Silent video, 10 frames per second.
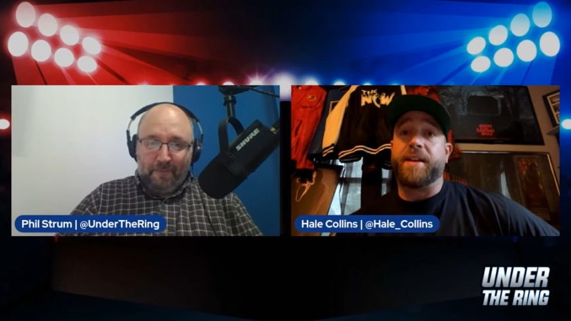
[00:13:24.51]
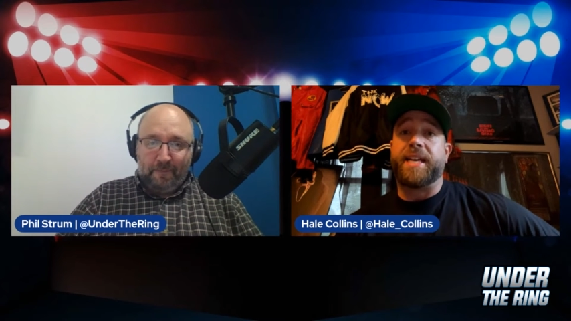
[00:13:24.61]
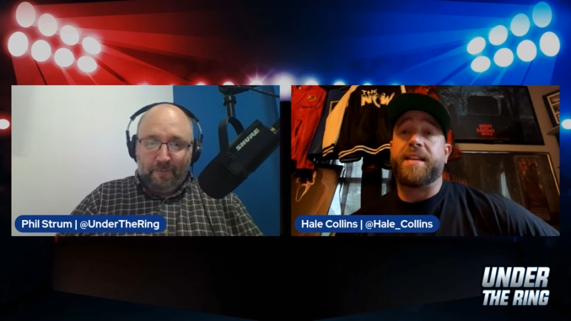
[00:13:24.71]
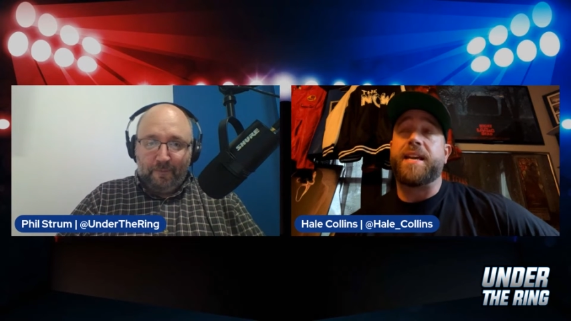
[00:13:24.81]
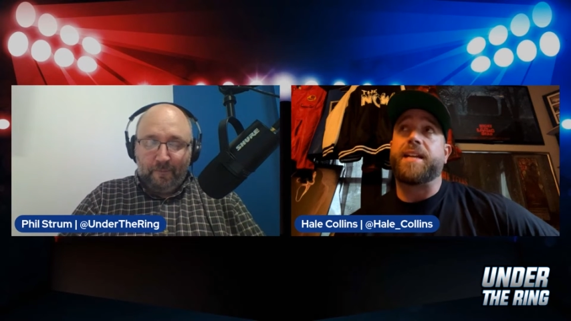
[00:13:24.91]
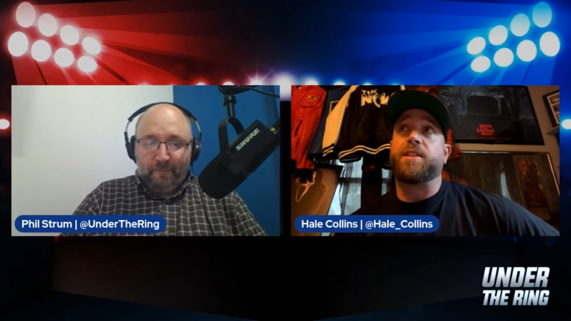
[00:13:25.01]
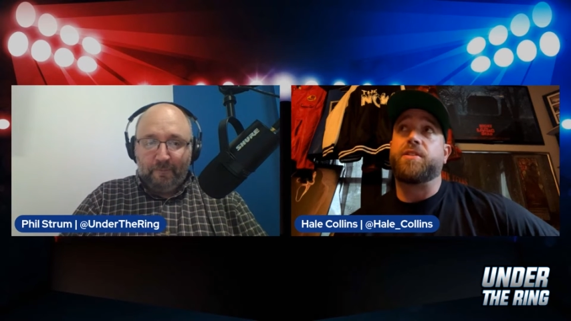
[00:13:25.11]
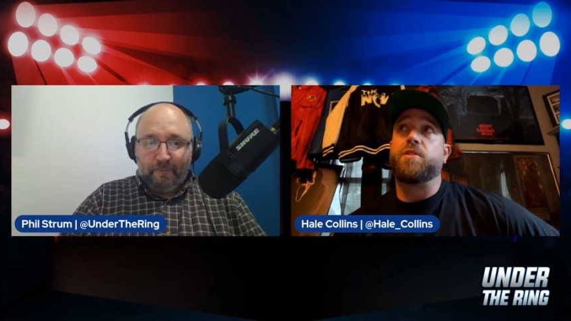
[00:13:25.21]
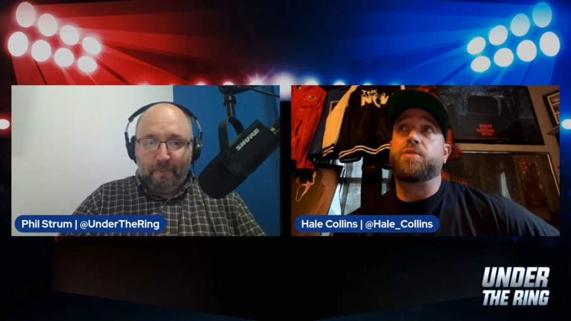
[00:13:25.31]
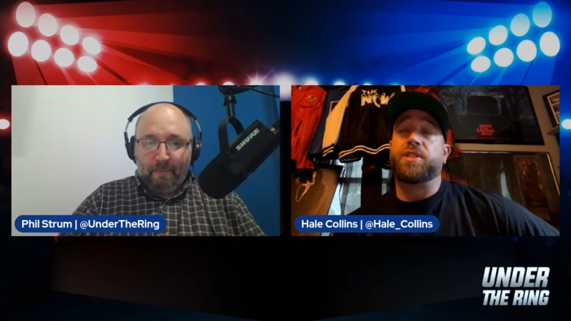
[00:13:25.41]
Speaker 1: Like he like
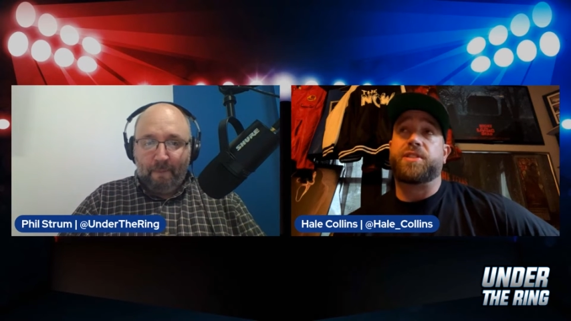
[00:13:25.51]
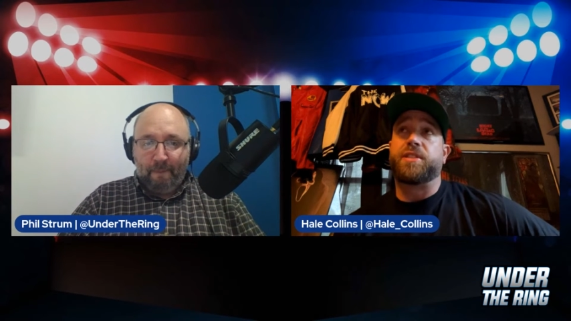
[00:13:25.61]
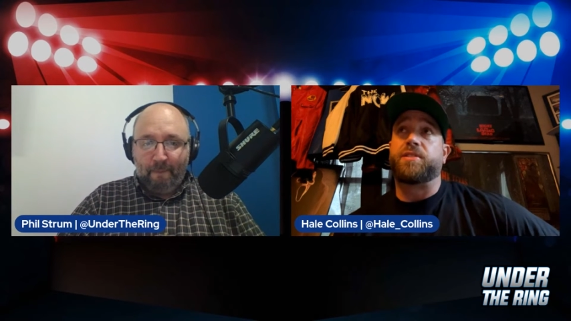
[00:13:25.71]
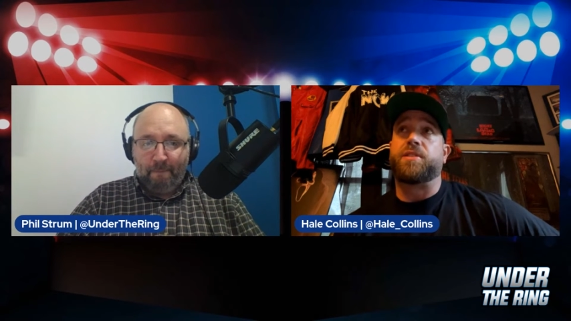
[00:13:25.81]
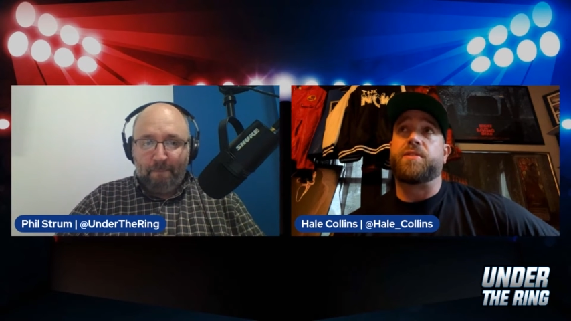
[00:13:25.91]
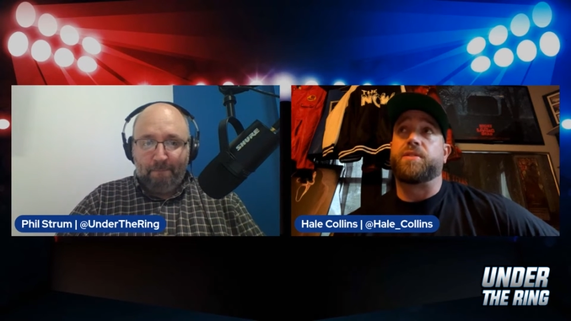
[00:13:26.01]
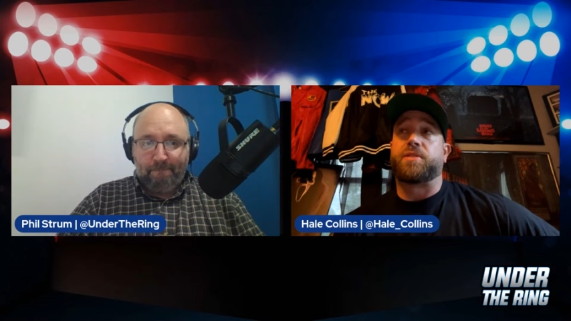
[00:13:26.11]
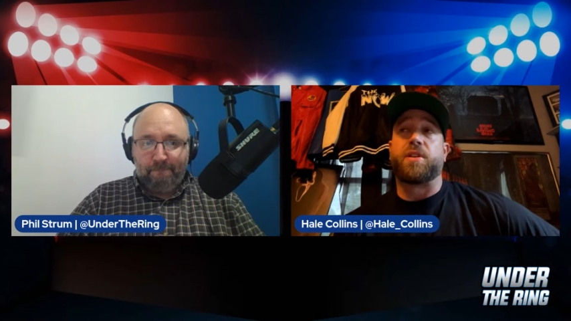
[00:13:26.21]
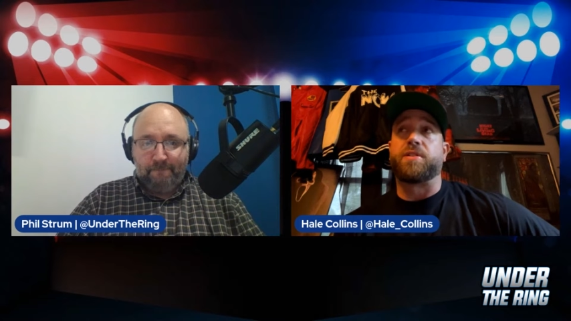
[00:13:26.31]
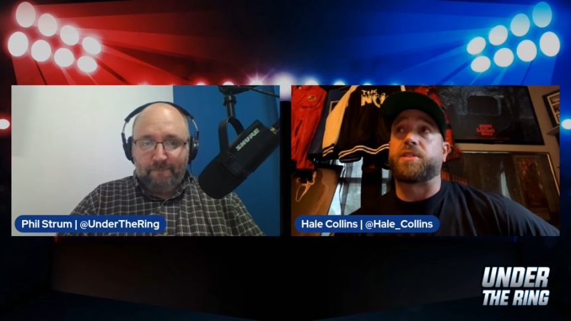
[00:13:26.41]
knew jiu-jitsu and
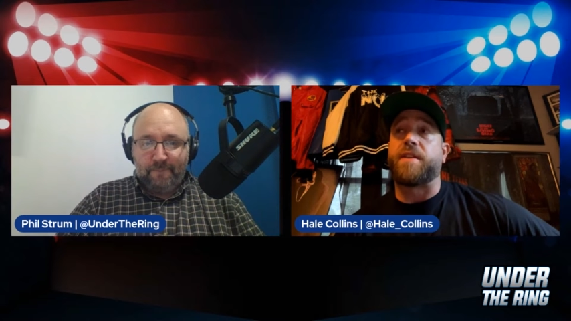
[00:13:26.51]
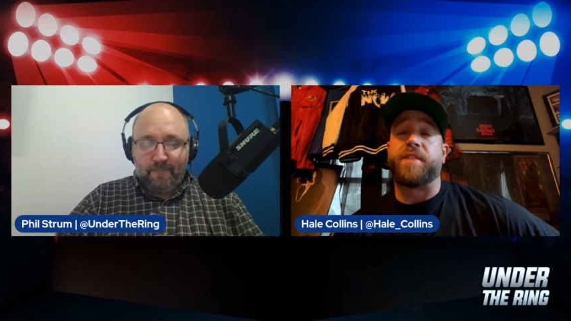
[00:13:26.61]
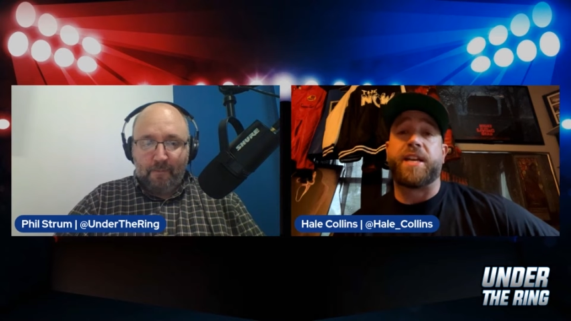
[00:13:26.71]
all this stuff.